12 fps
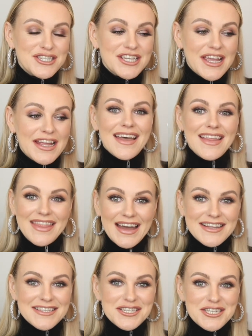shade, and
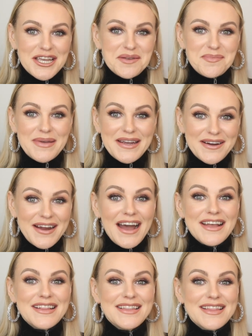that is the shade Bare.
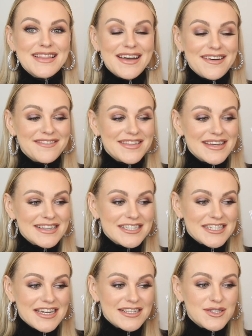I love this
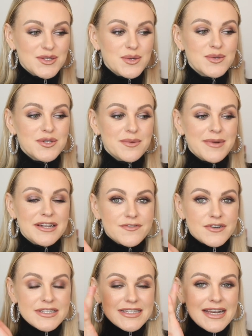shade so so much
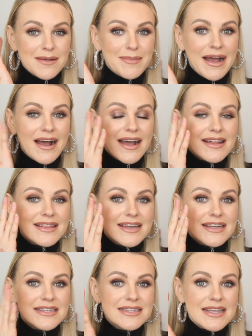for setting my
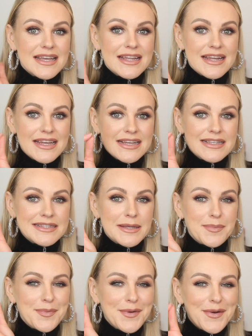eyelids. It is
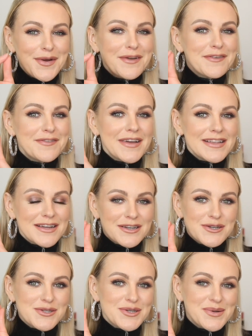the perfect
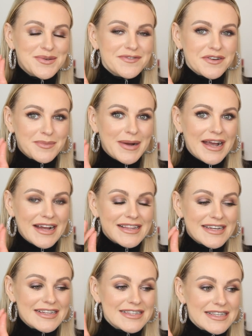undertone for my
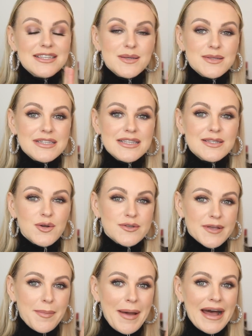eyelids. So this is
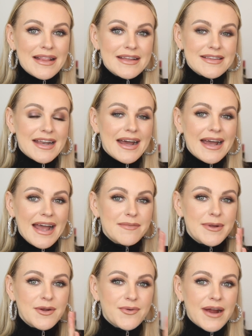also a palette that I have
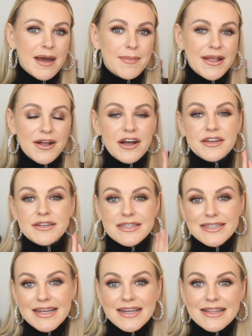been grabbing on a
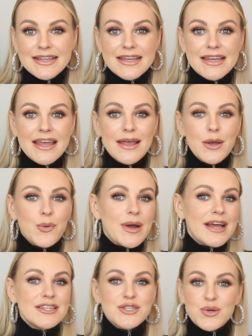daily
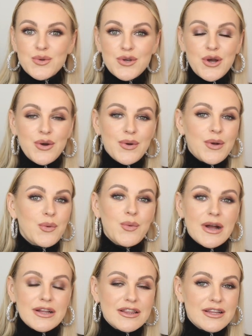when I don't know
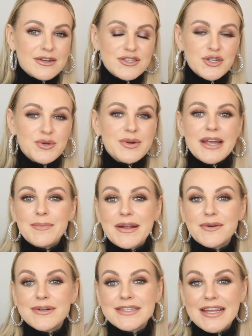what look to create,
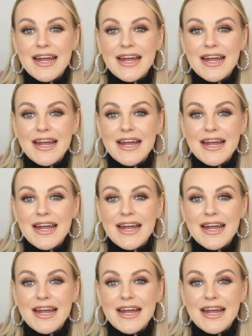because